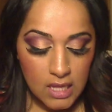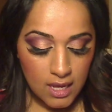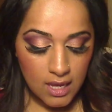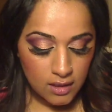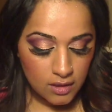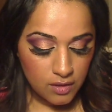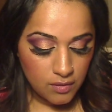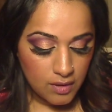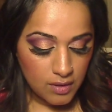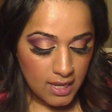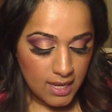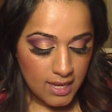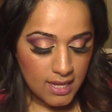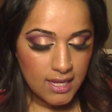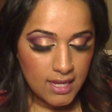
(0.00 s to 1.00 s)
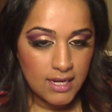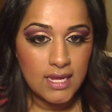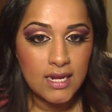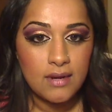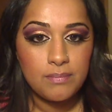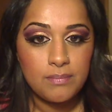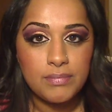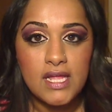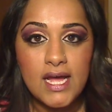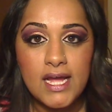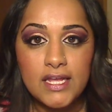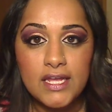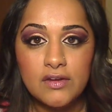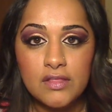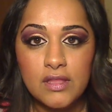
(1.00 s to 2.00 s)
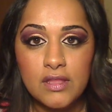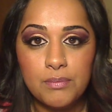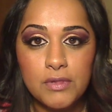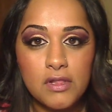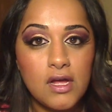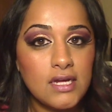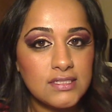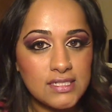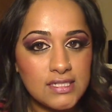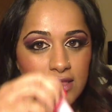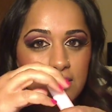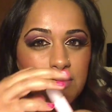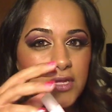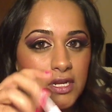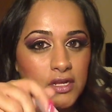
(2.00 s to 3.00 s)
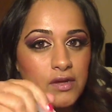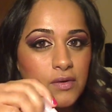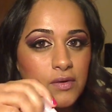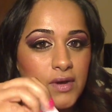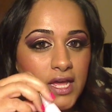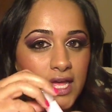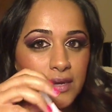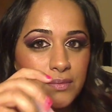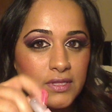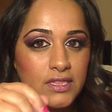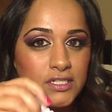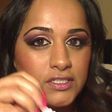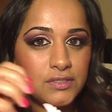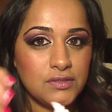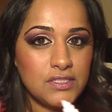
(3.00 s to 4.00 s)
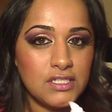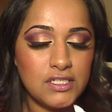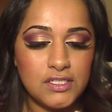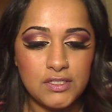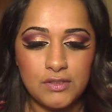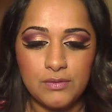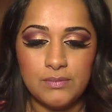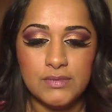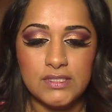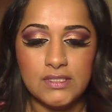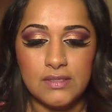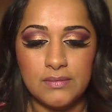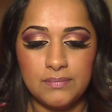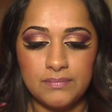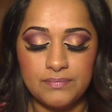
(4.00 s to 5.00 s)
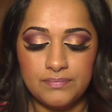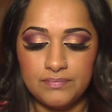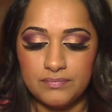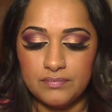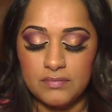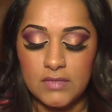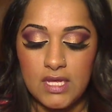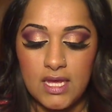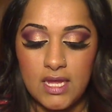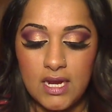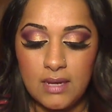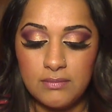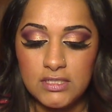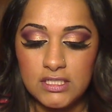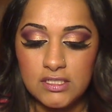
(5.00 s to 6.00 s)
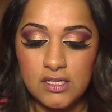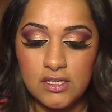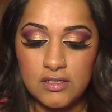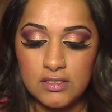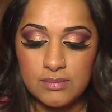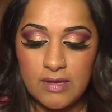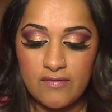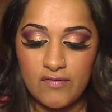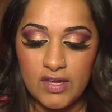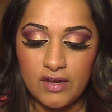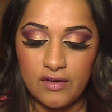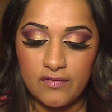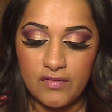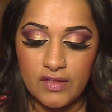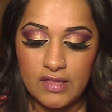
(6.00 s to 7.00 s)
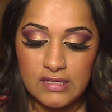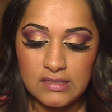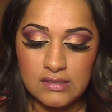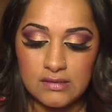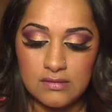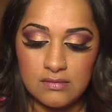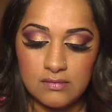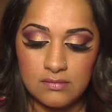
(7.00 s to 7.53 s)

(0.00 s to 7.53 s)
and go ahead and apply your lip gloss. I think I'm going to go ahead with the Juicy Tubes, and I'm just going to use my finger for this.